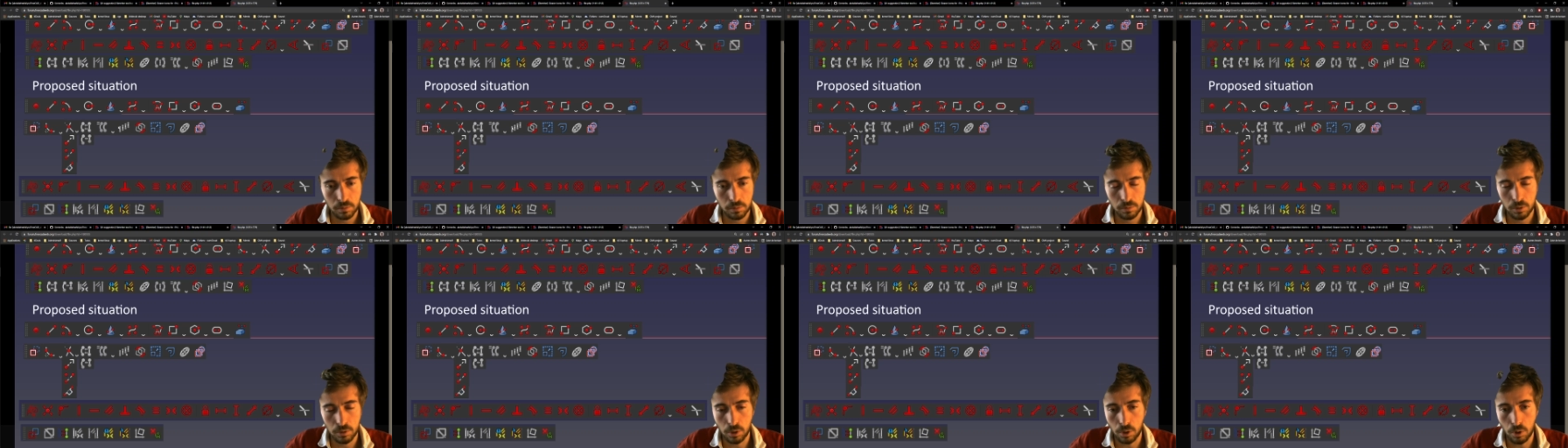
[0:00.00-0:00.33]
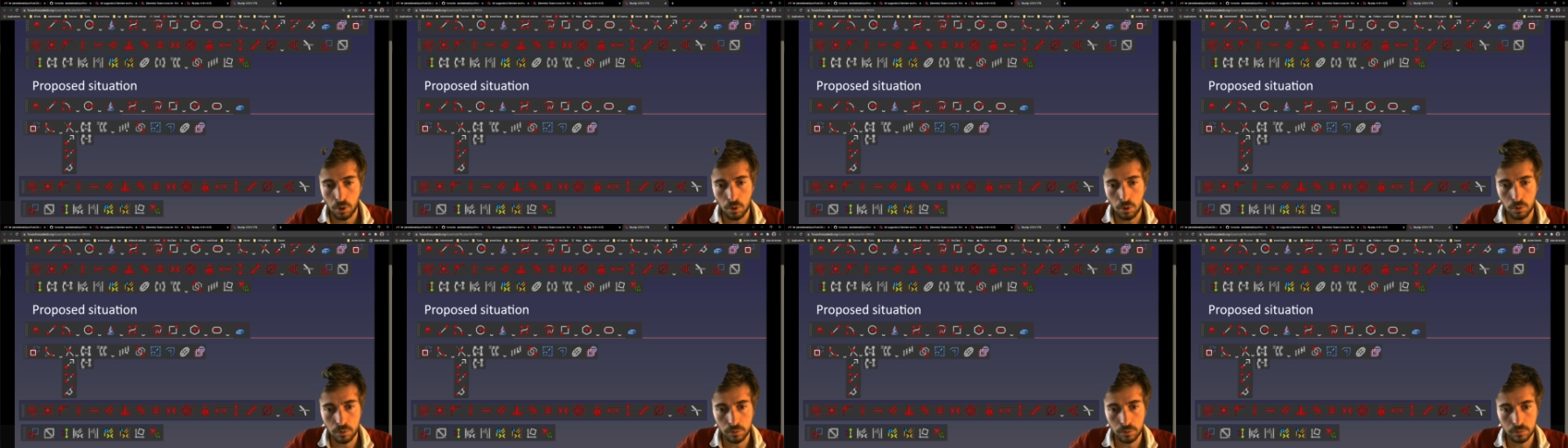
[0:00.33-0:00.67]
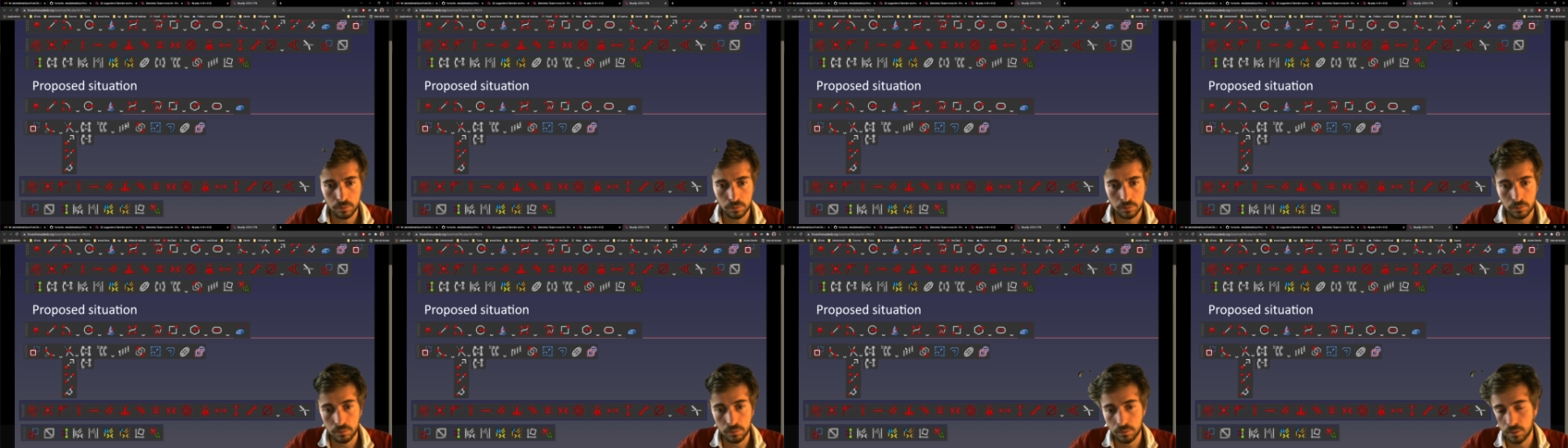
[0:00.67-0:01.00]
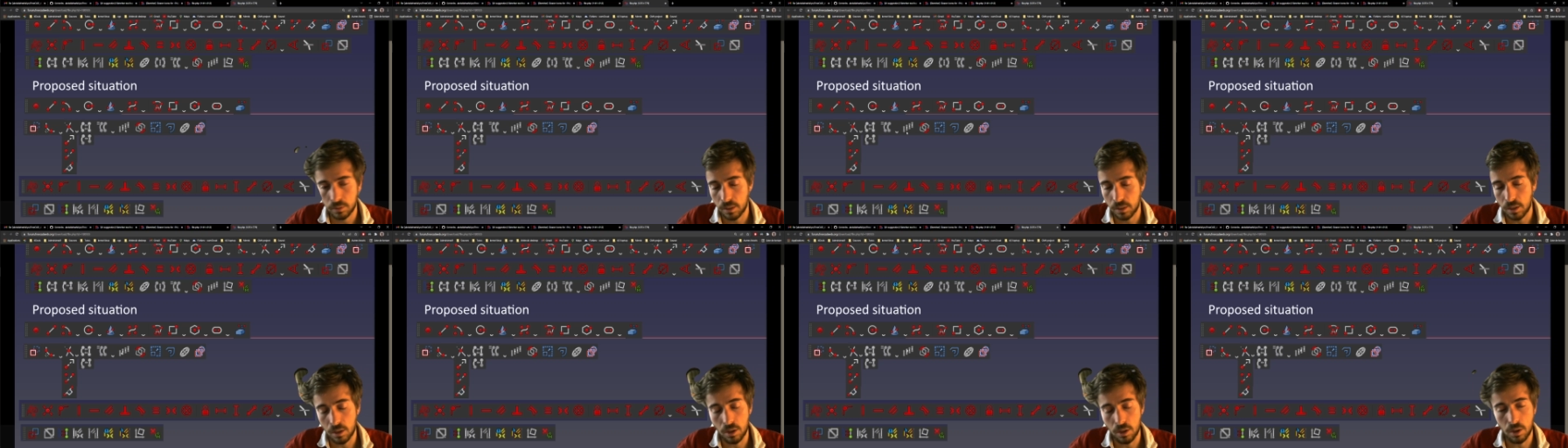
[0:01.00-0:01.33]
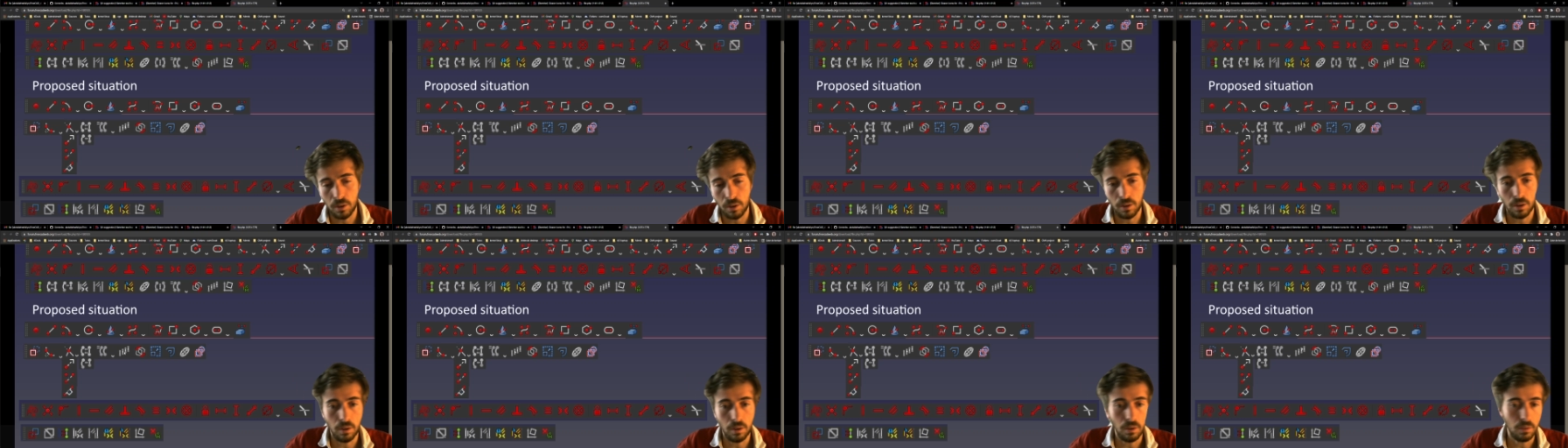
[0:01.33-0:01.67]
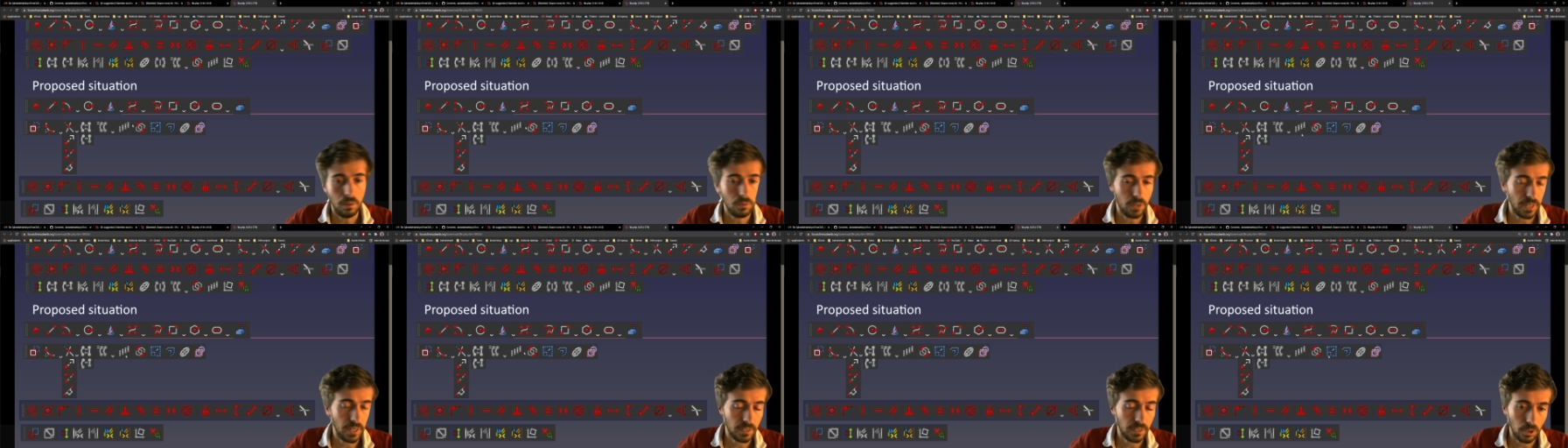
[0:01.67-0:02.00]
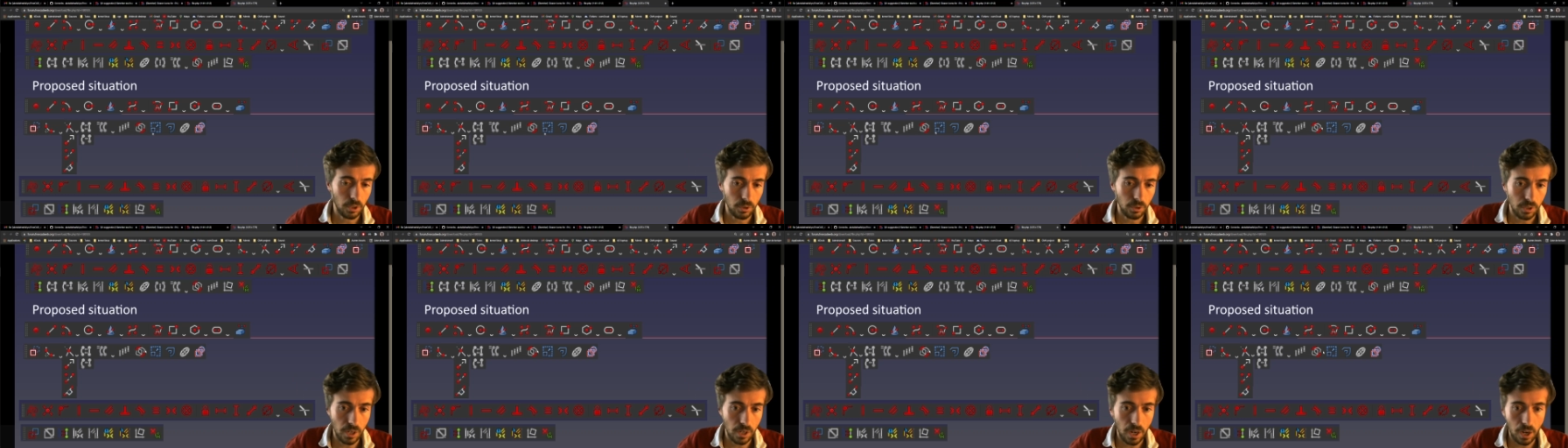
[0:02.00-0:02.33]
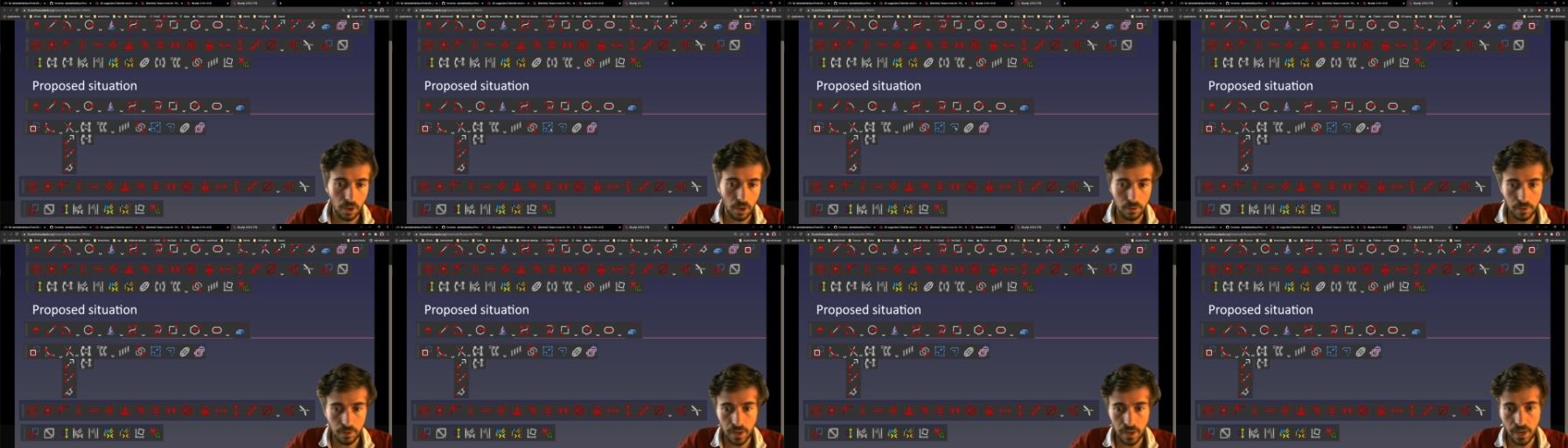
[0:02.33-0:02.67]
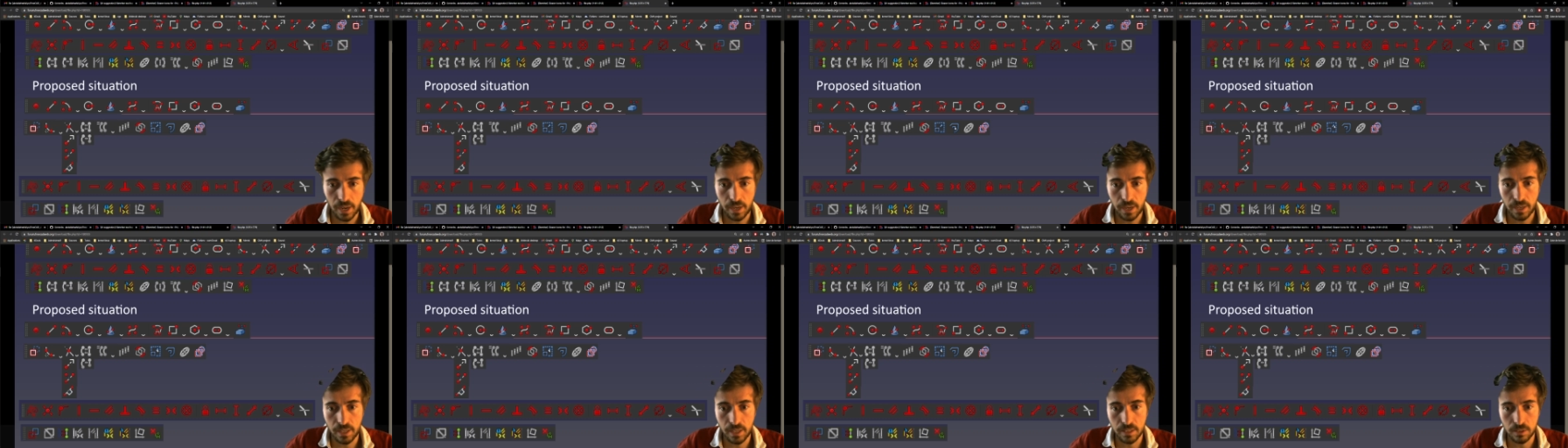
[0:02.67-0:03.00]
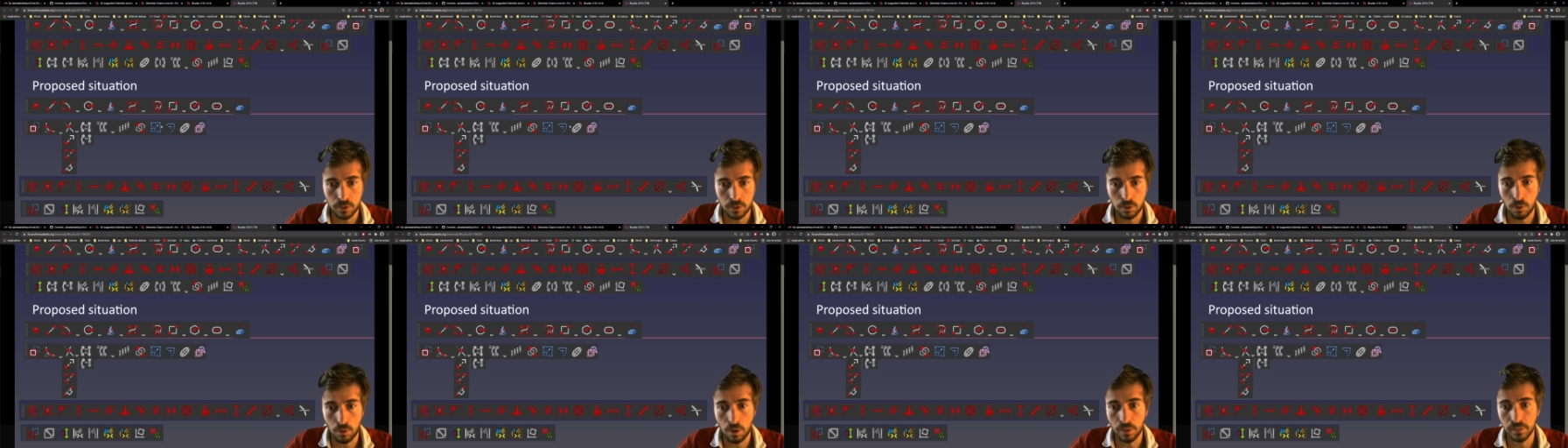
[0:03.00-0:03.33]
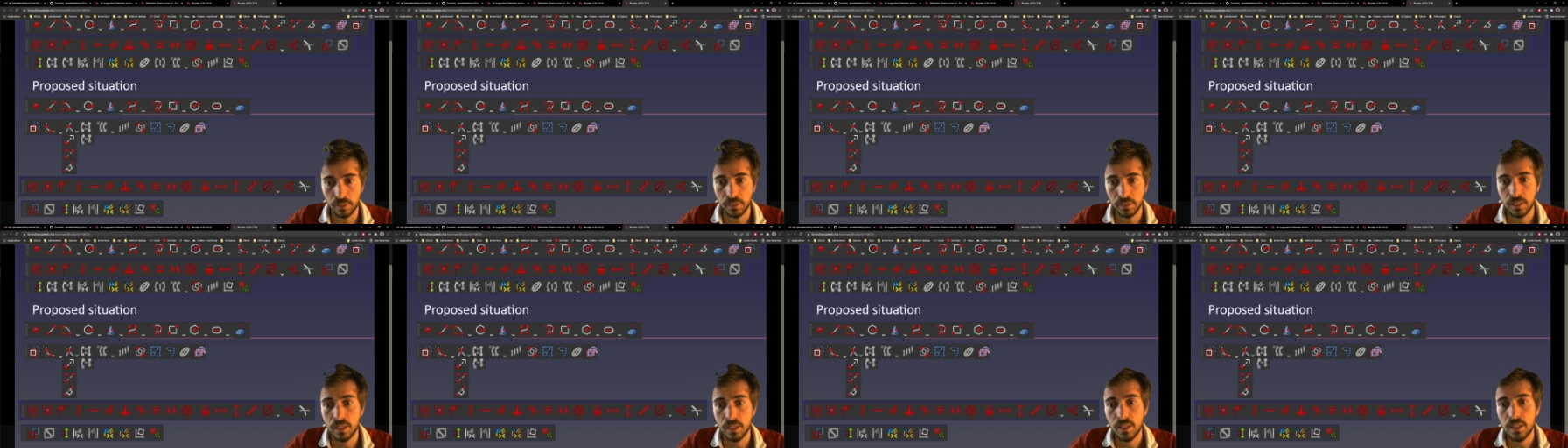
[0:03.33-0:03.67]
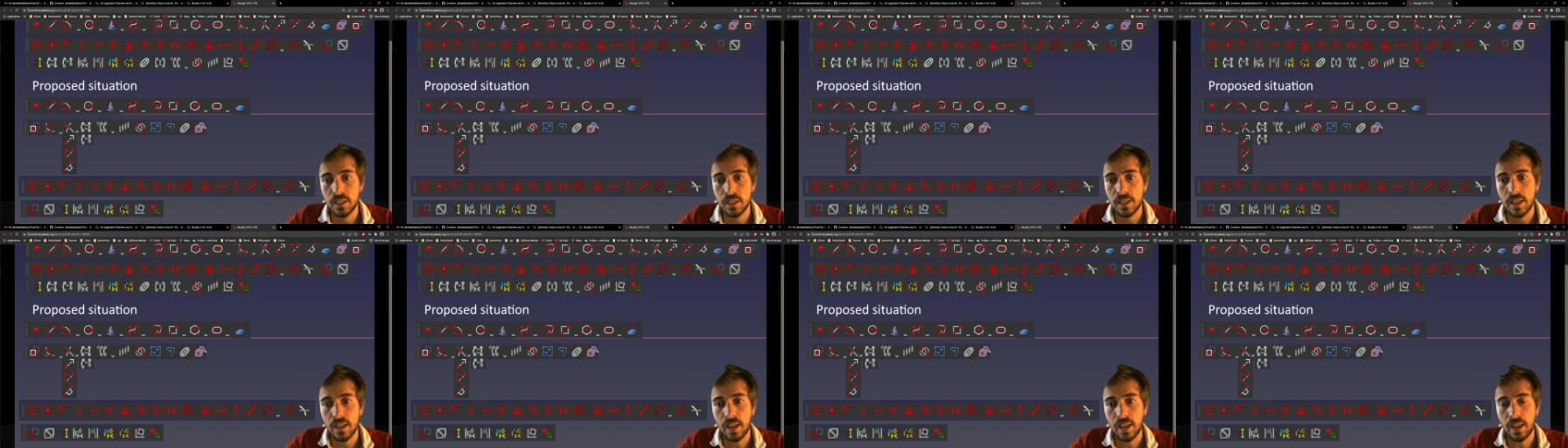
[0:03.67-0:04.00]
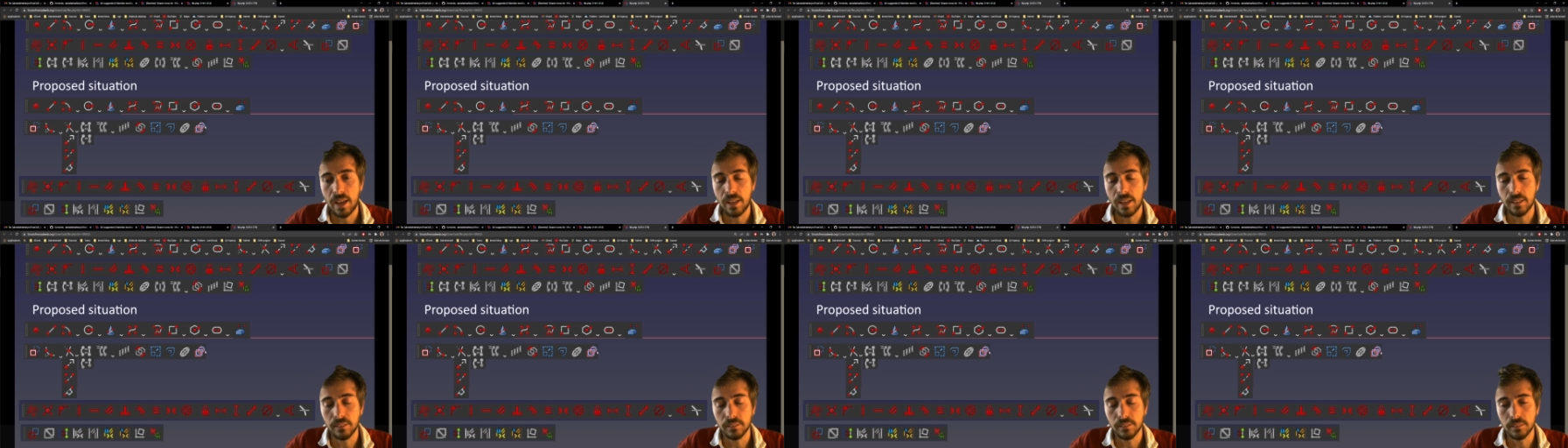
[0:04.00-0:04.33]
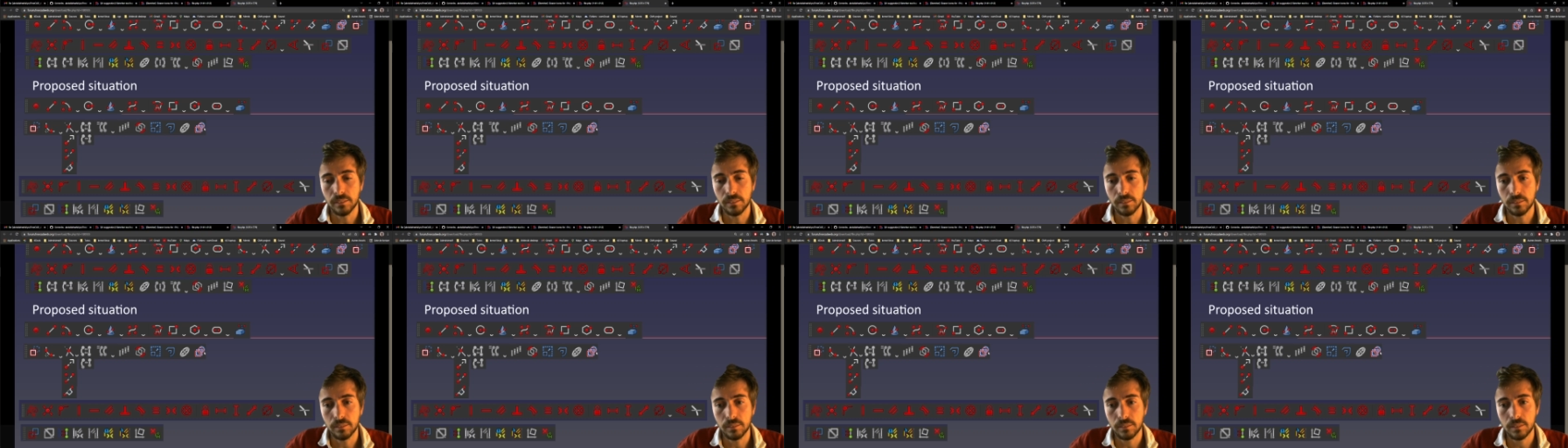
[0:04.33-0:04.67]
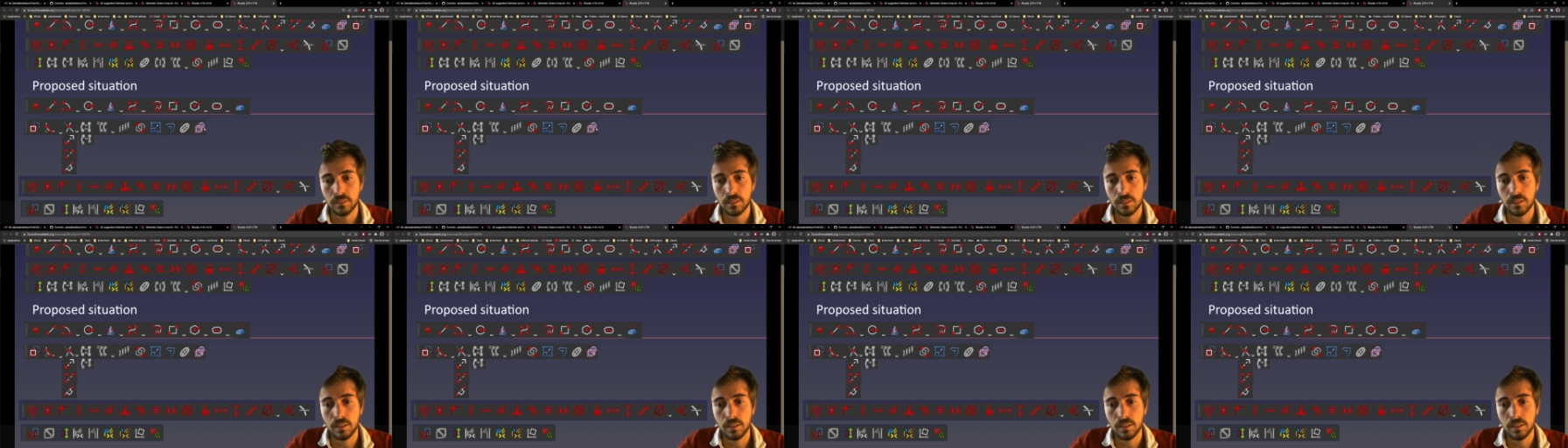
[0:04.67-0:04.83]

clone, uh, rectangular array, and so on. And